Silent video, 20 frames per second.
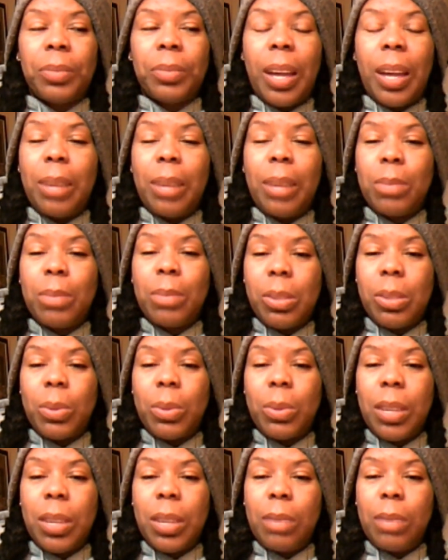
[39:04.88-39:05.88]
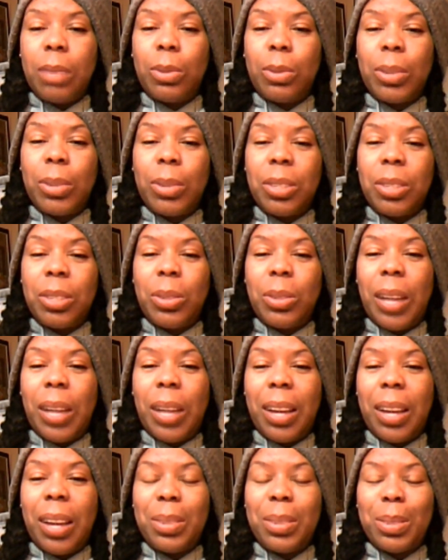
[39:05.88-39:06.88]
I am so thankful that you
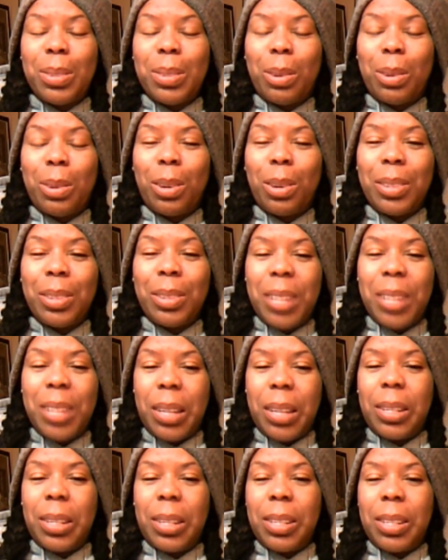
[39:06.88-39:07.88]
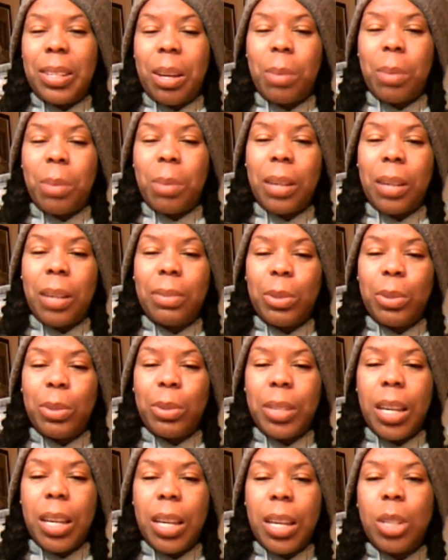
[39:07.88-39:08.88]
guys are taking the time out of
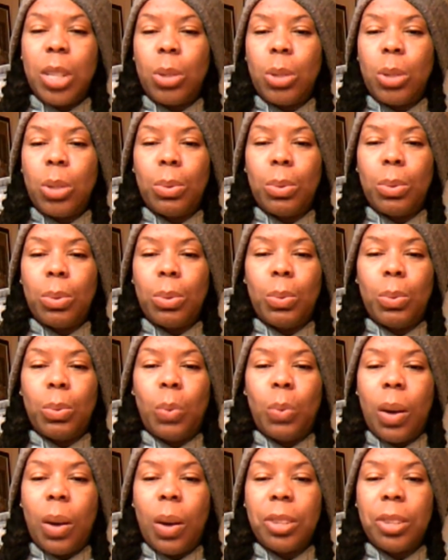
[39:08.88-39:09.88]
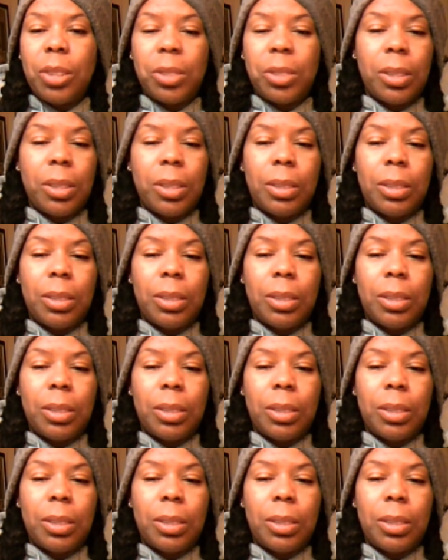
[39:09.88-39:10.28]
your day to watch